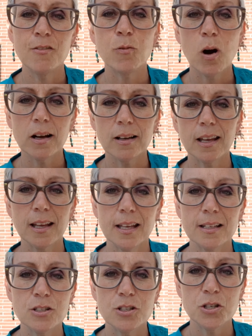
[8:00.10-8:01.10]
walking
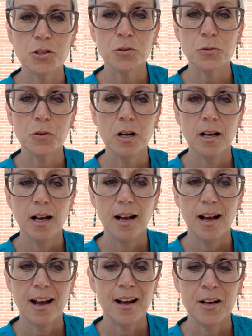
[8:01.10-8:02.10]
into,
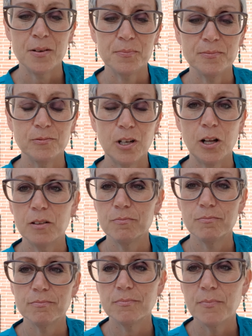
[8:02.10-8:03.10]
well,
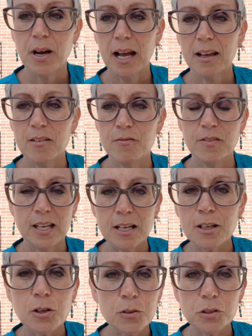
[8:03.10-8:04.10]
my
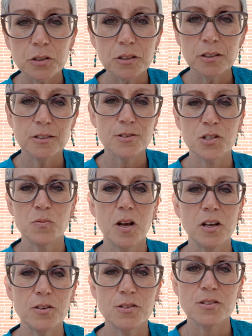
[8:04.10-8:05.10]
vehicle
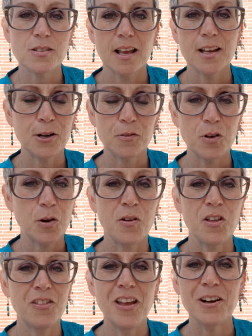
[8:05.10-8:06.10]
smells like
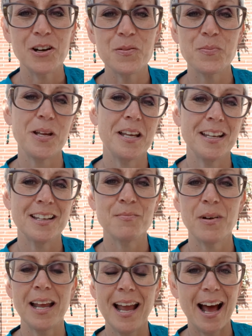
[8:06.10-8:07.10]
aromatherapy and
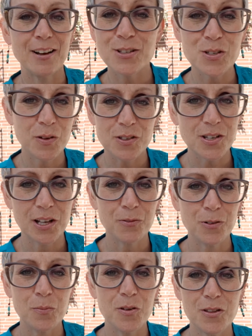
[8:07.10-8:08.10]
my house smells like
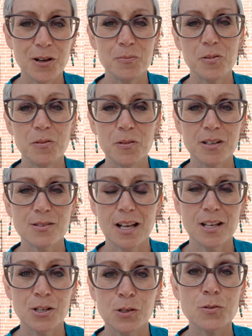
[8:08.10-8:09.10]
aromatherapy because I
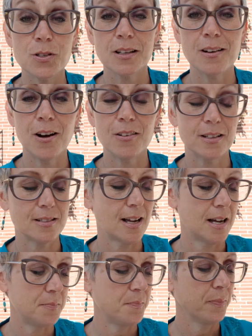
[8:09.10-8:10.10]
use it all the
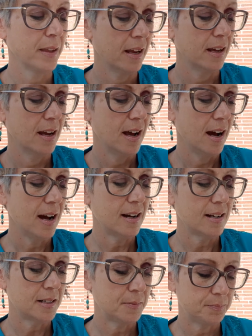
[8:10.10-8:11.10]
time.
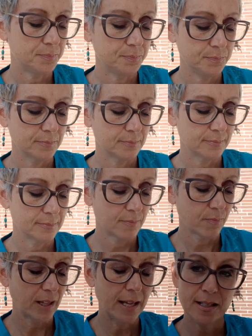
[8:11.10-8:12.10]
And
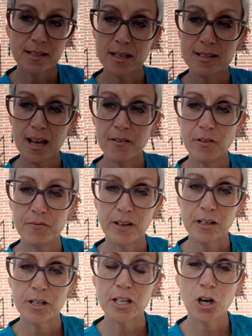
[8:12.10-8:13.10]
it does have a
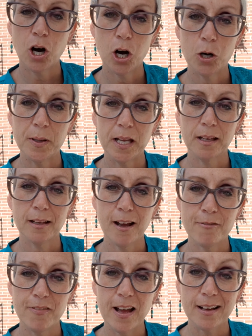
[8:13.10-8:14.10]
very calming
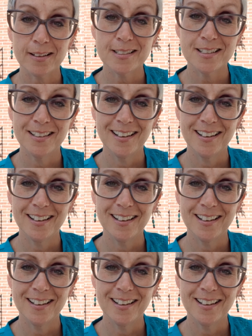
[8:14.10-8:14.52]
effect